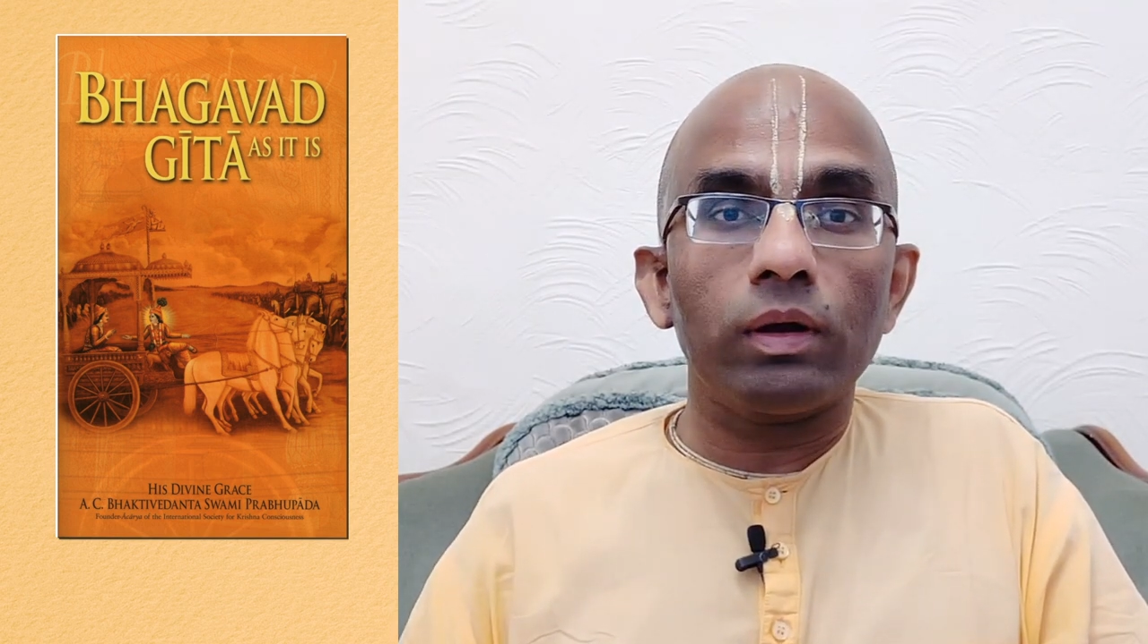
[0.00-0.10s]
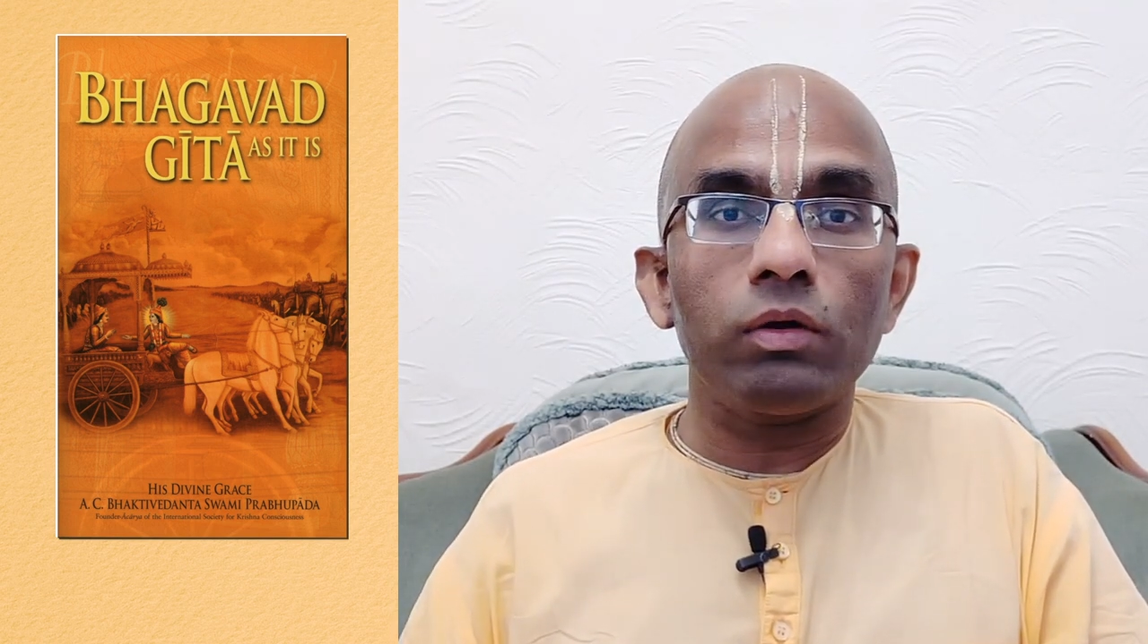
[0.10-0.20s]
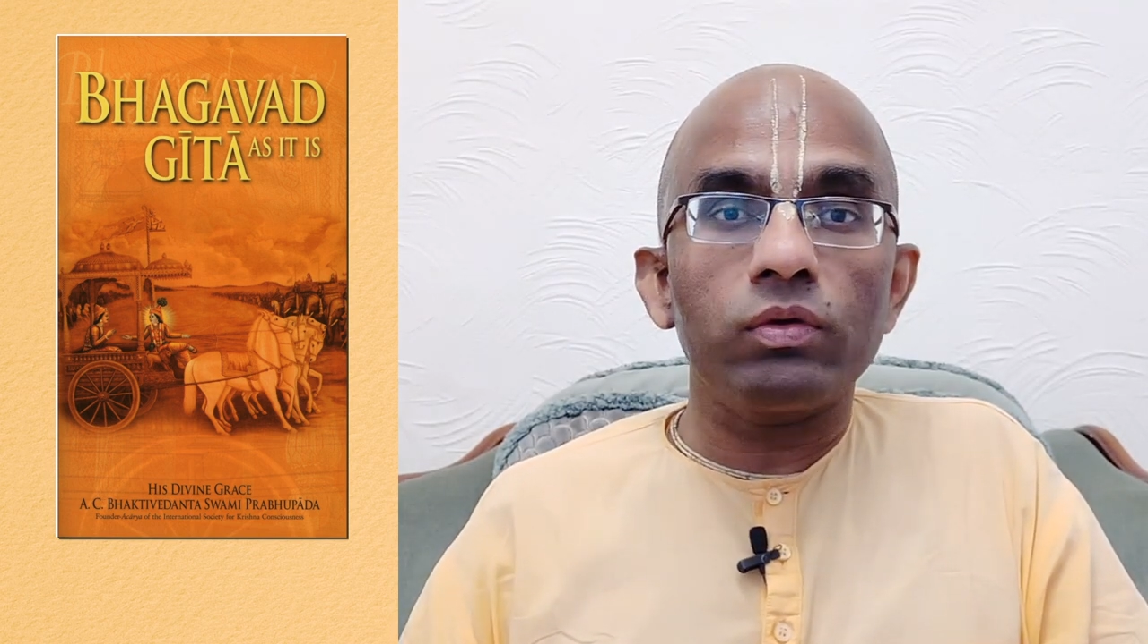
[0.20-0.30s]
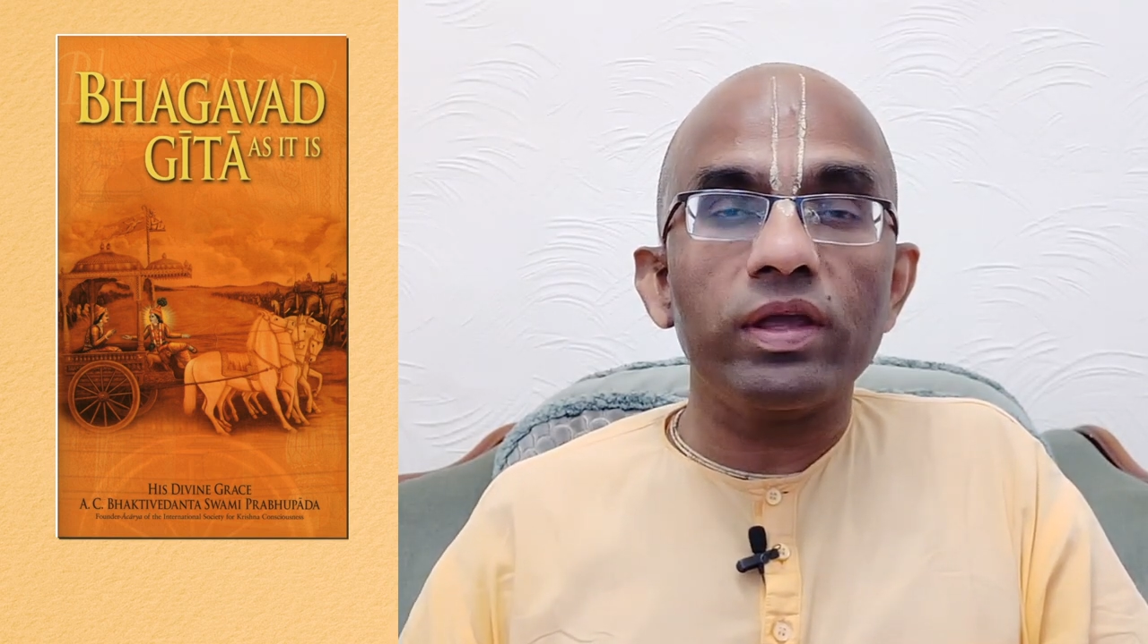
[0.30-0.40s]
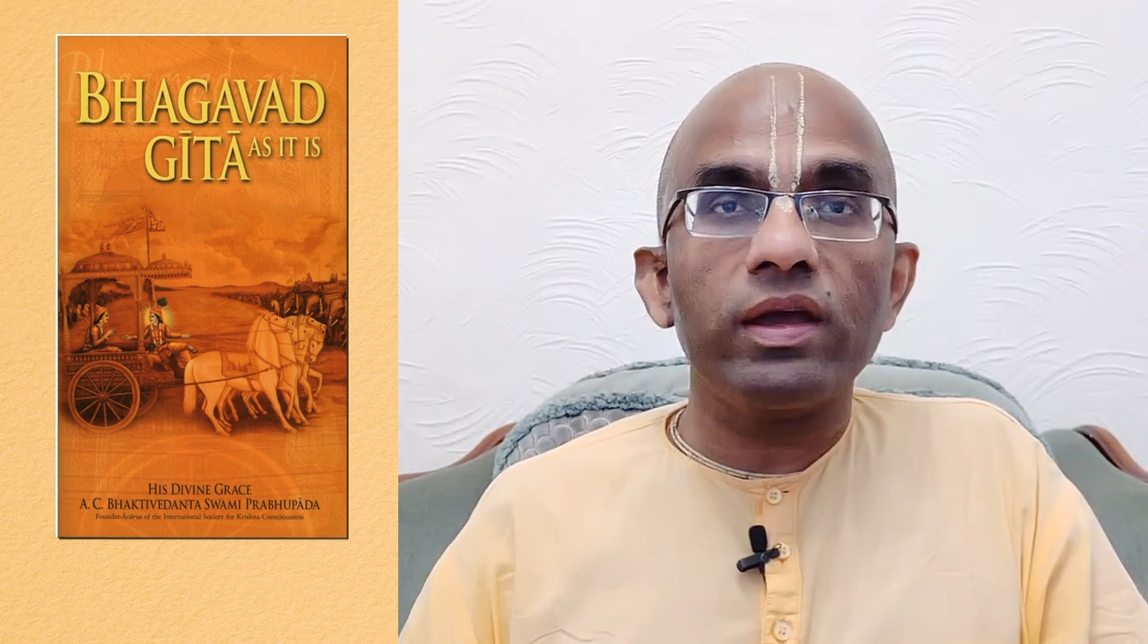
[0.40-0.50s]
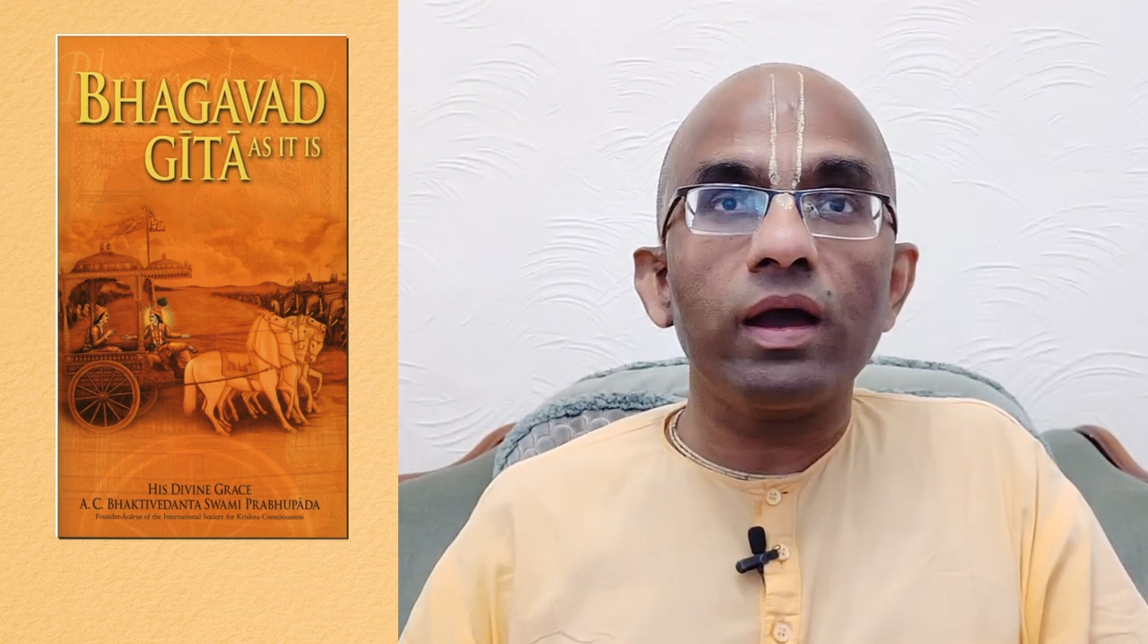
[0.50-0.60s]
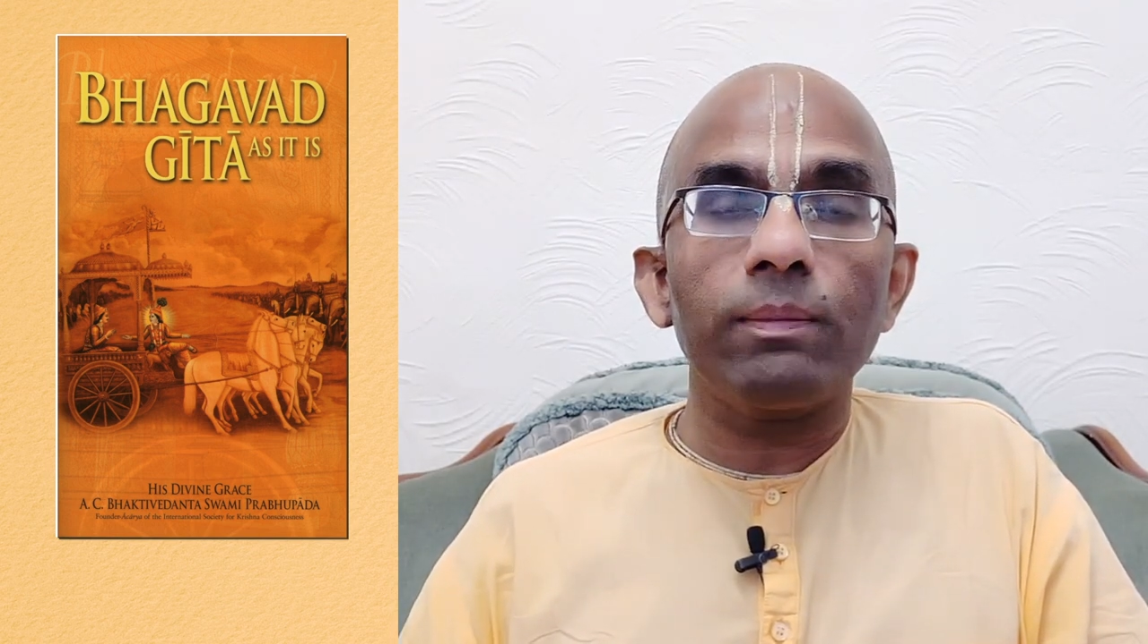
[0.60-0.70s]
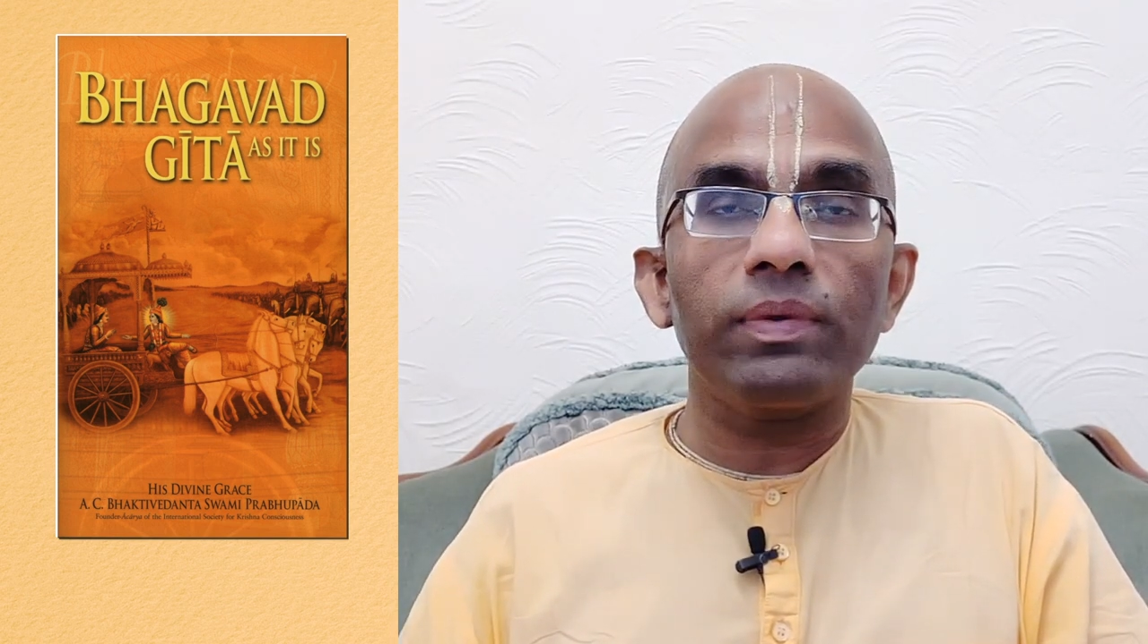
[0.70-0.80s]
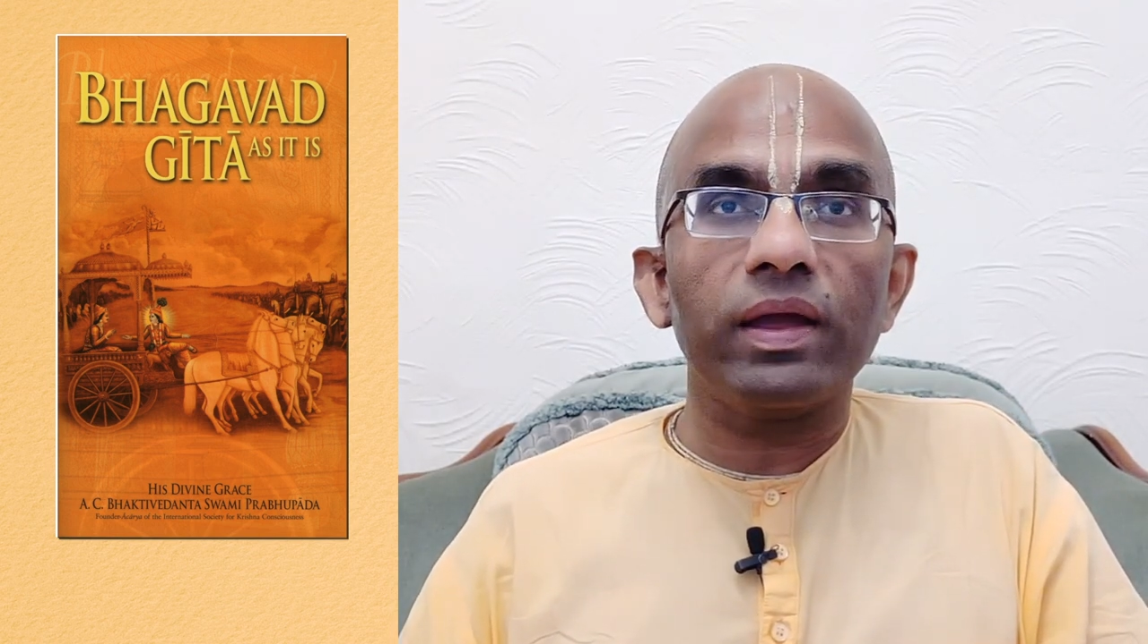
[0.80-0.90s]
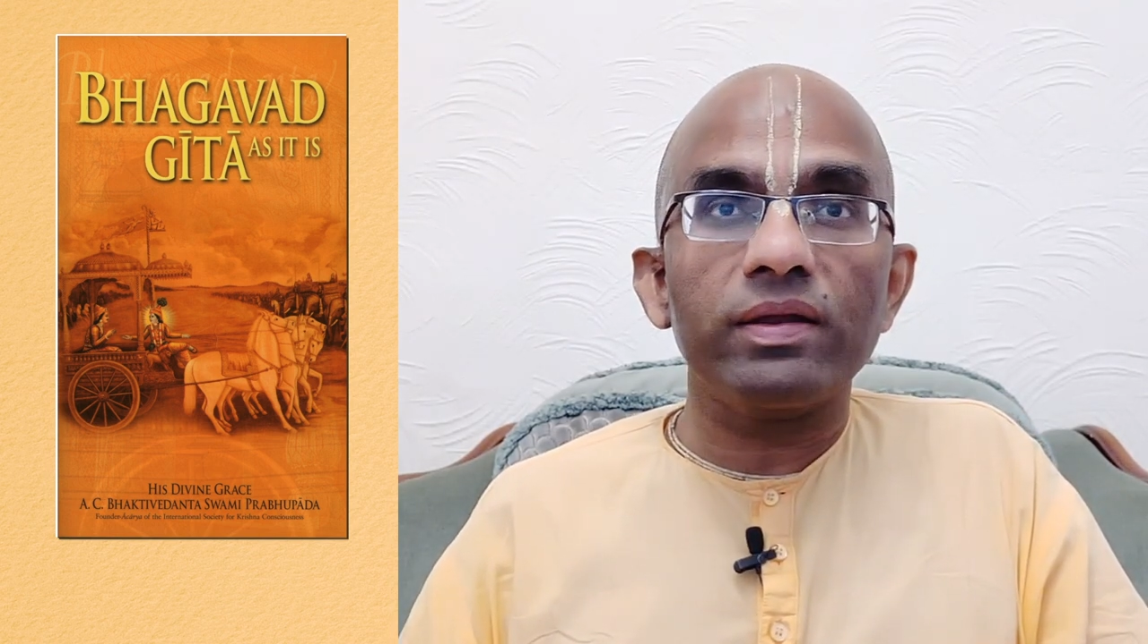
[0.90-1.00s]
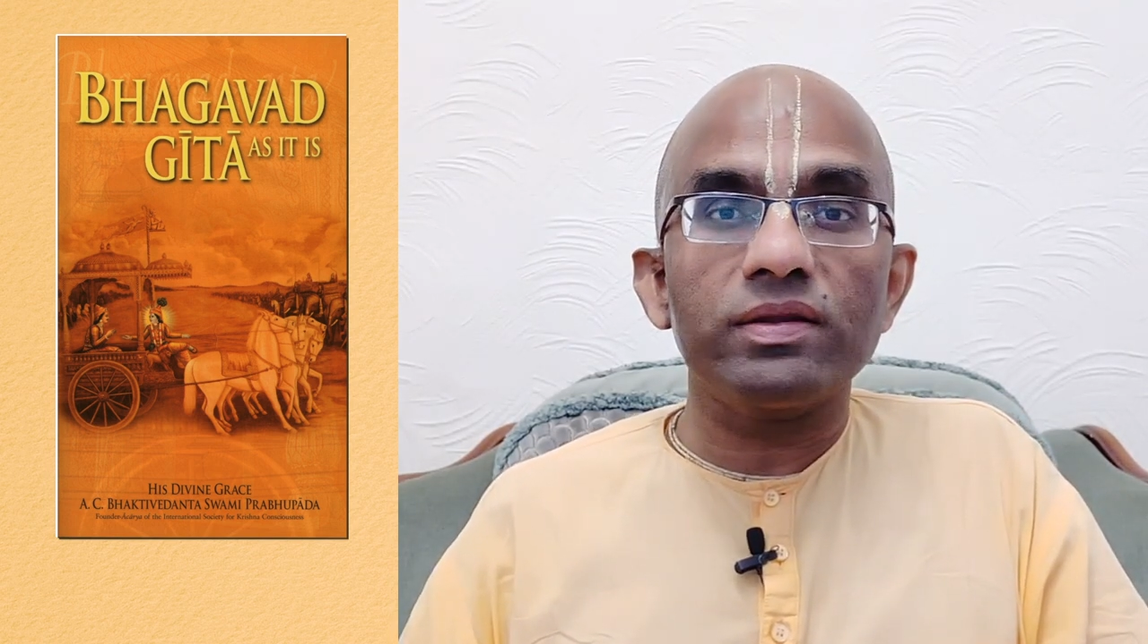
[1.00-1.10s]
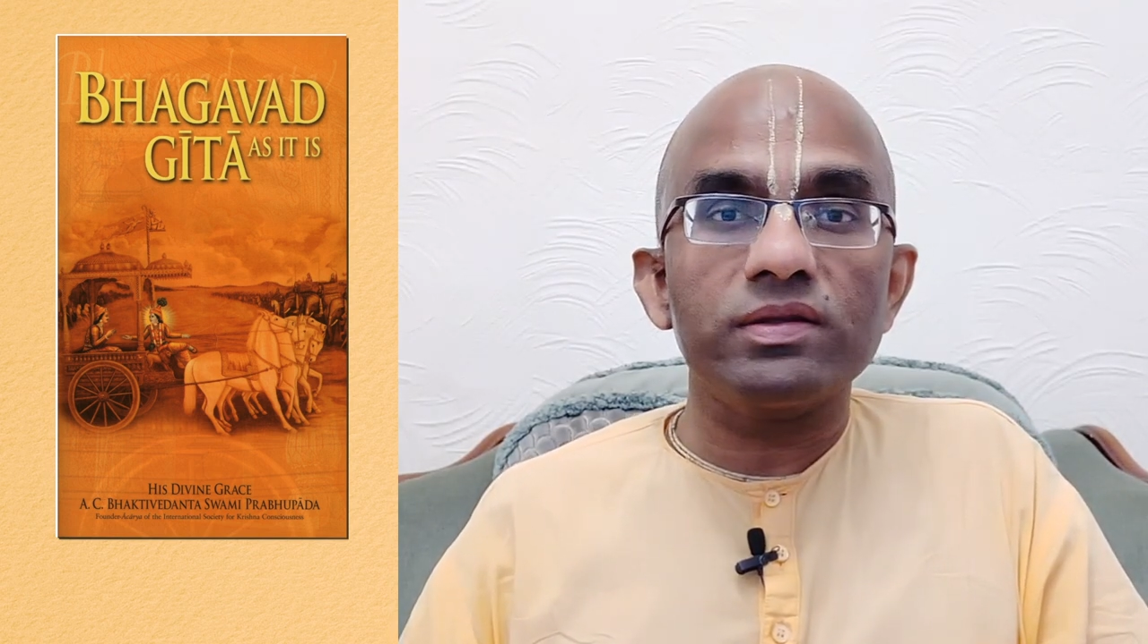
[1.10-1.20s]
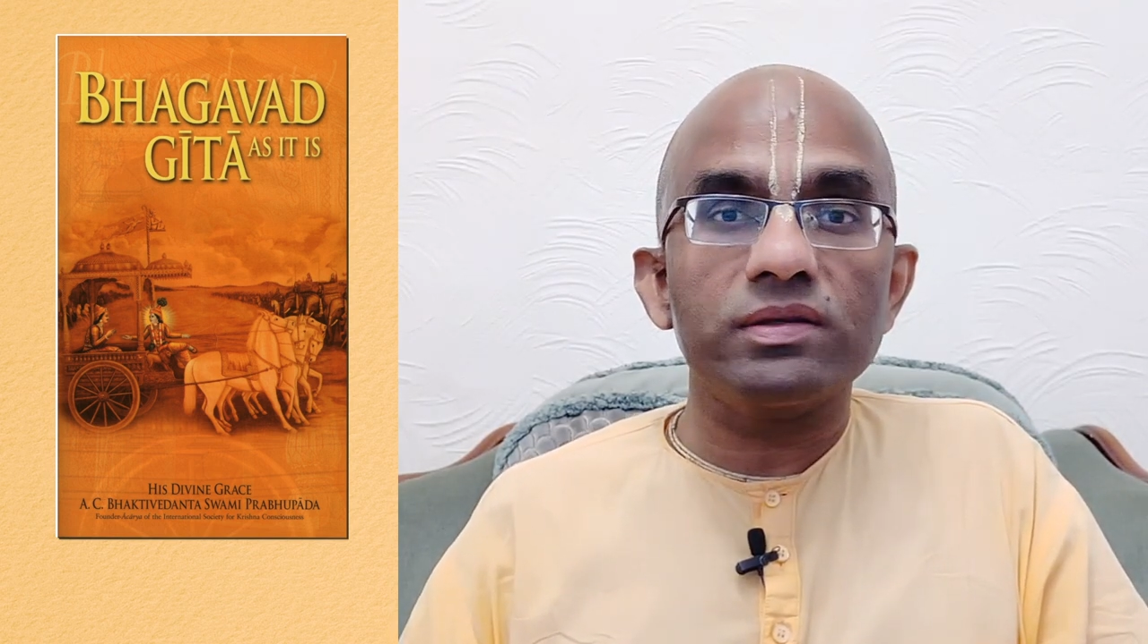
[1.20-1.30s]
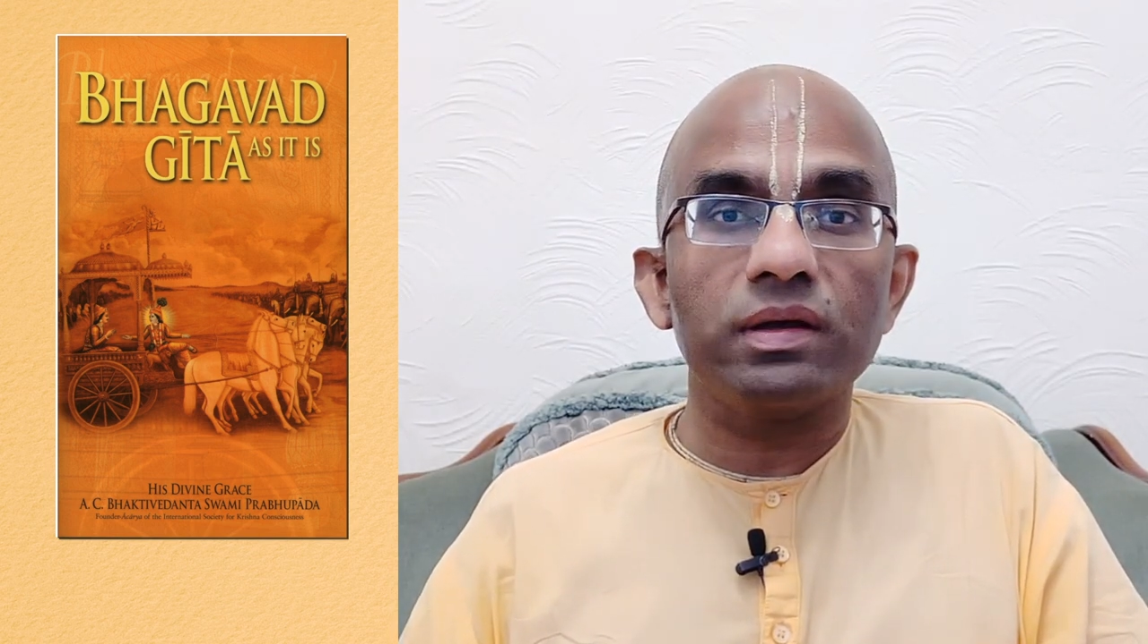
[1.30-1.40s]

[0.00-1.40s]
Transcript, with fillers: looking up can